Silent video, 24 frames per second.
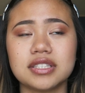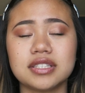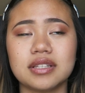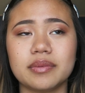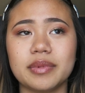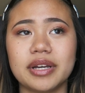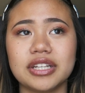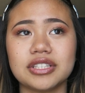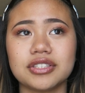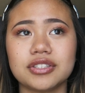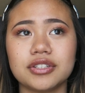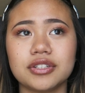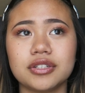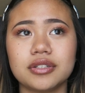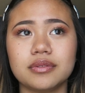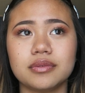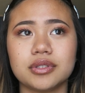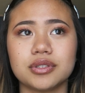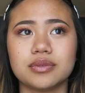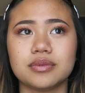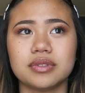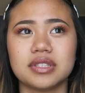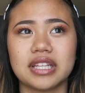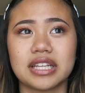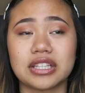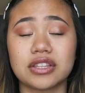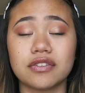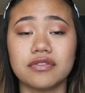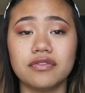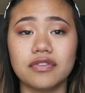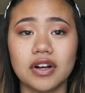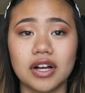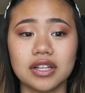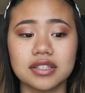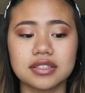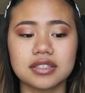semester, which was like the
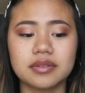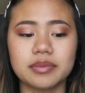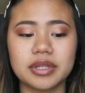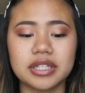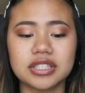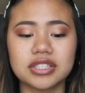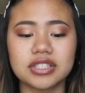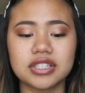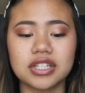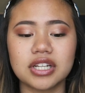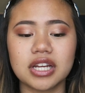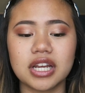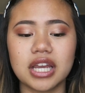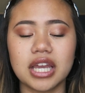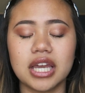fall semester.